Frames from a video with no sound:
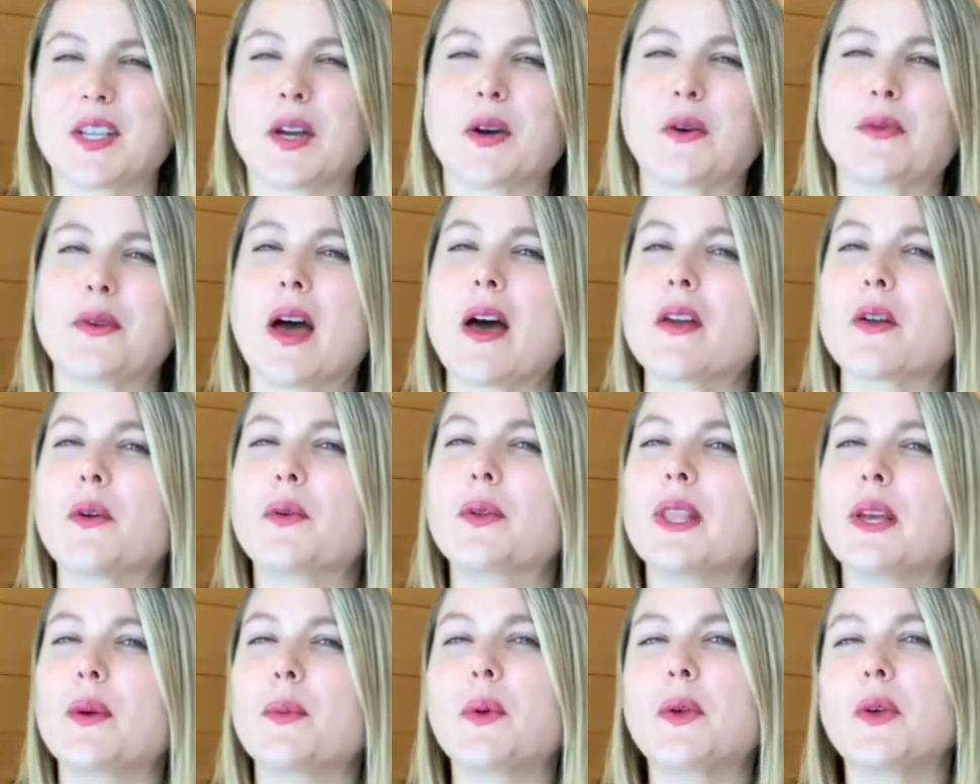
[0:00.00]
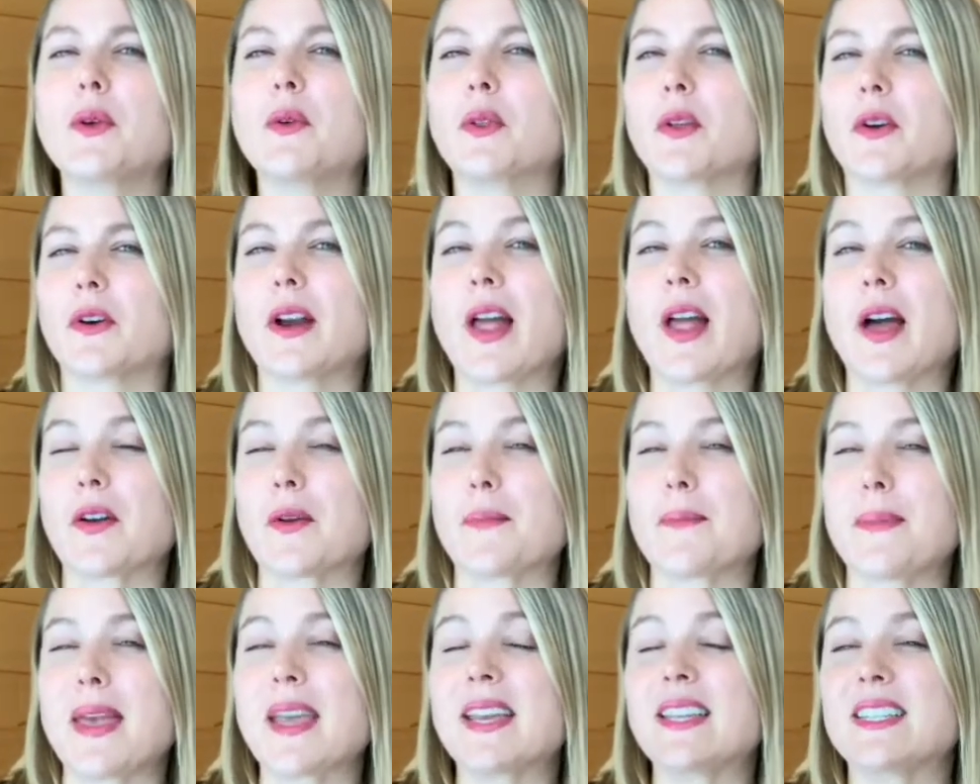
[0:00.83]
So not only will you learn how to
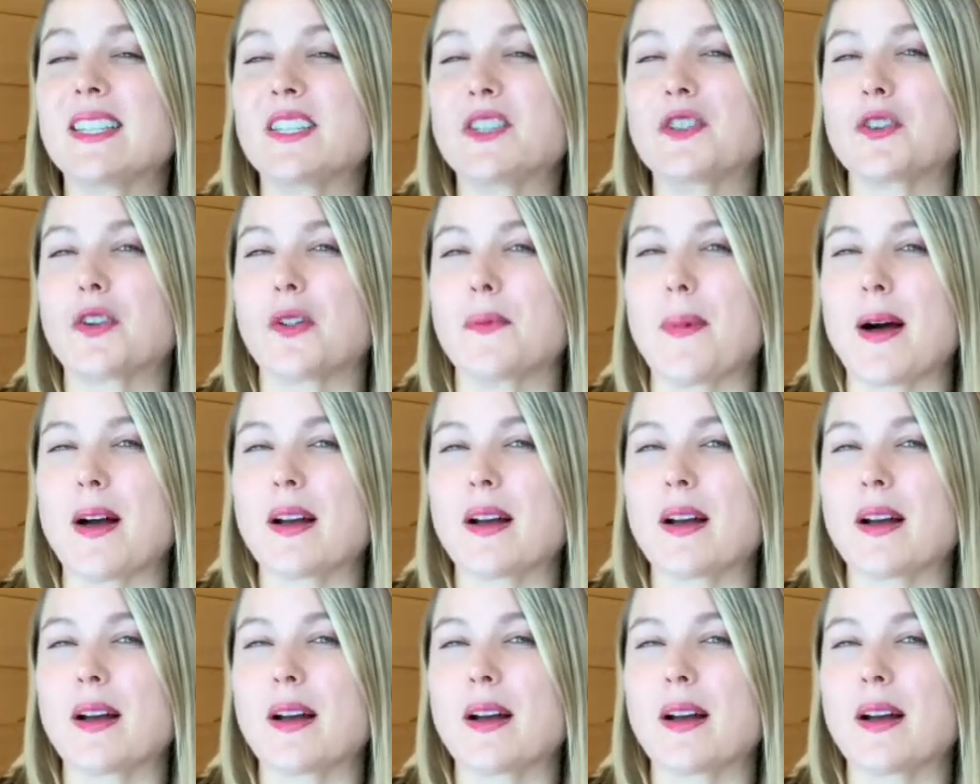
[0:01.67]
make digital